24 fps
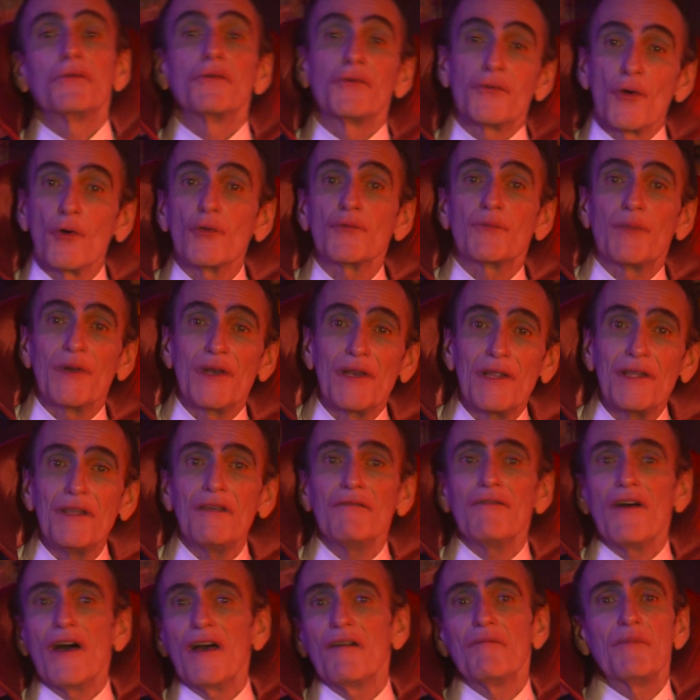you don't
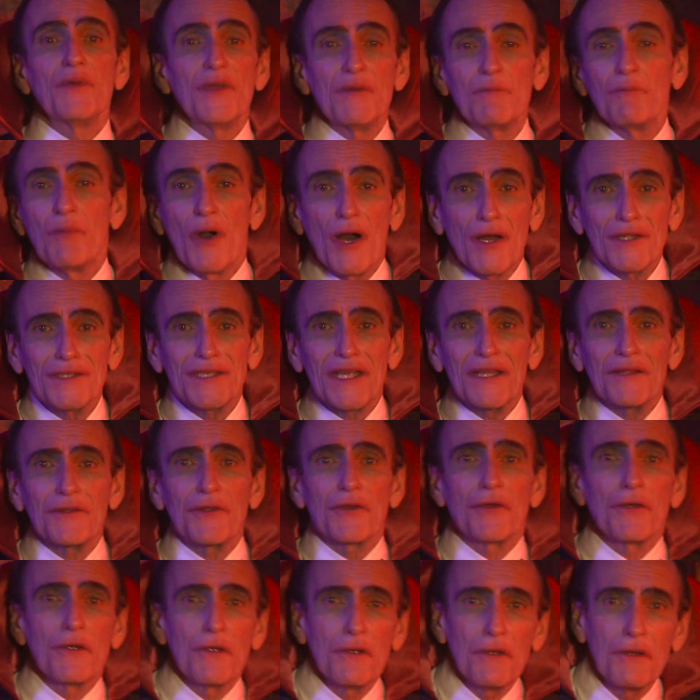believe I've been
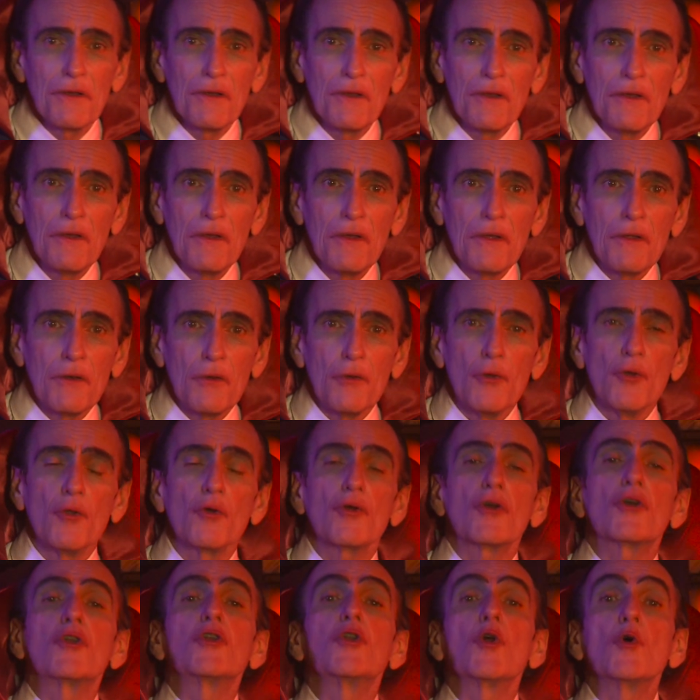bartender?
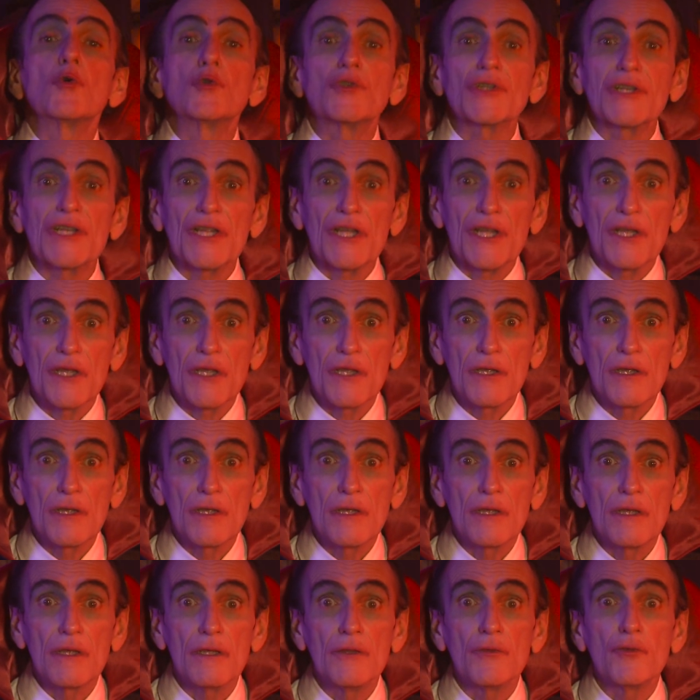Look closely
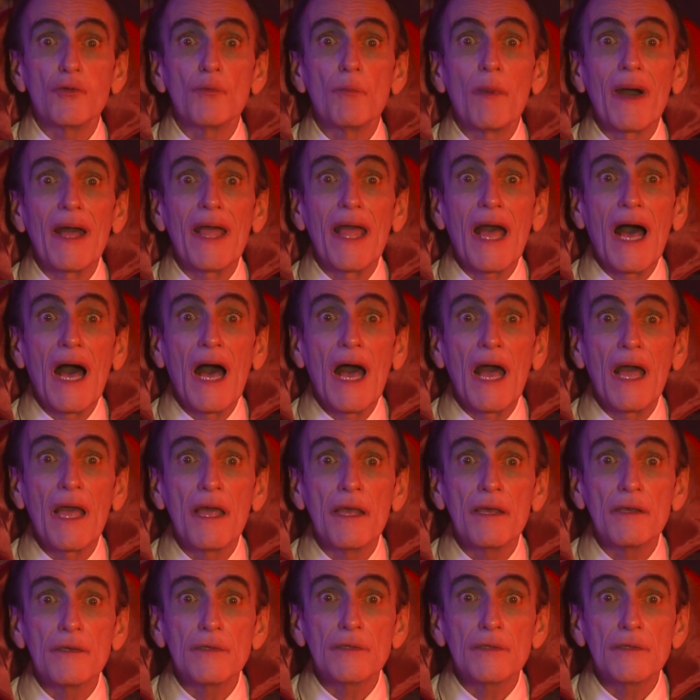into my eyes.